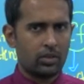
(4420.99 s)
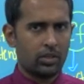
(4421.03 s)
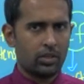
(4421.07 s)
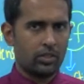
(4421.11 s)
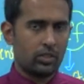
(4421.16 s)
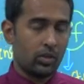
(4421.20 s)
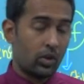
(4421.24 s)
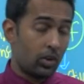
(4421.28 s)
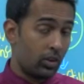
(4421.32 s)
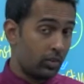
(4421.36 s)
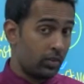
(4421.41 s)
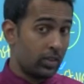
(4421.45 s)
No,
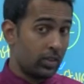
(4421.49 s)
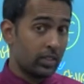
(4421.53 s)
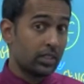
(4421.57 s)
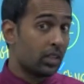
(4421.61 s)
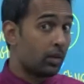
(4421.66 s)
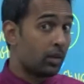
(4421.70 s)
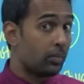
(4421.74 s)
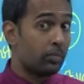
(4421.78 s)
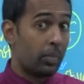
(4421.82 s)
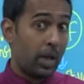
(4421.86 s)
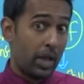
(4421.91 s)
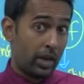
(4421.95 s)
it's always
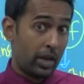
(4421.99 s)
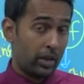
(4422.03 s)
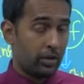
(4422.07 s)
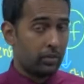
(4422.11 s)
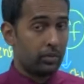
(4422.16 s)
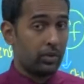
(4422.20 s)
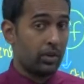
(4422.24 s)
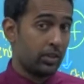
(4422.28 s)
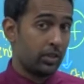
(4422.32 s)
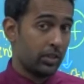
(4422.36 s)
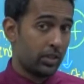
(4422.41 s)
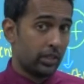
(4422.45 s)

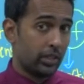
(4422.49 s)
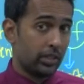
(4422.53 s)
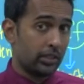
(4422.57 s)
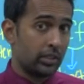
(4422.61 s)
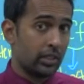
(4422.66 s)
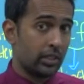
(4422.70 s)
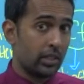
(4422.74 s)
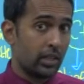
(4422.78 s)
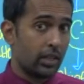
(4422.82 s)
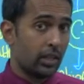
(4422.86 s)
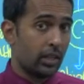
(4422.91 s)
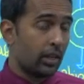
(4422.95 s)
comparative
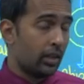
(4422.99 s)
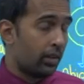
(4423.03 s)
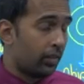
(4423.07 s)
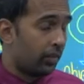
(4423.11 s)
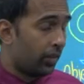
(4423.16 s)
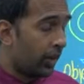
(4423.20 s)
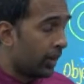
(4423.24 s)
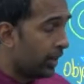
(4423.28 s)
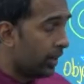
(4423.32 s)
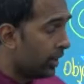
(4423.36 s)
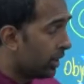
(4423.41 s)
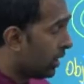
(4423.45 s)
decisions,
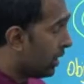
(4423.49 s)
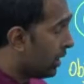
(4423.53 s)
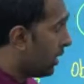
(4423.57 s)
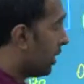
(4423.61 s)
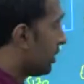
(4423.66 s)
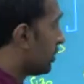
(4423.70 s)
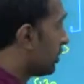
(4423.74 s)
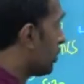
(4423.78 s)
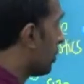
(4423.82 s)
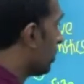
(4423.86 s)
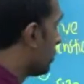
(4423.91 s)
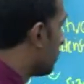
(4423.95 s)
right?
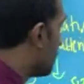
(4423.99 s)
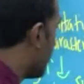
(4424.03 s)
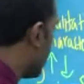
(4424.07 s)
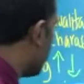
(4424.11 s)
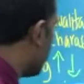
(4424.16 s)
So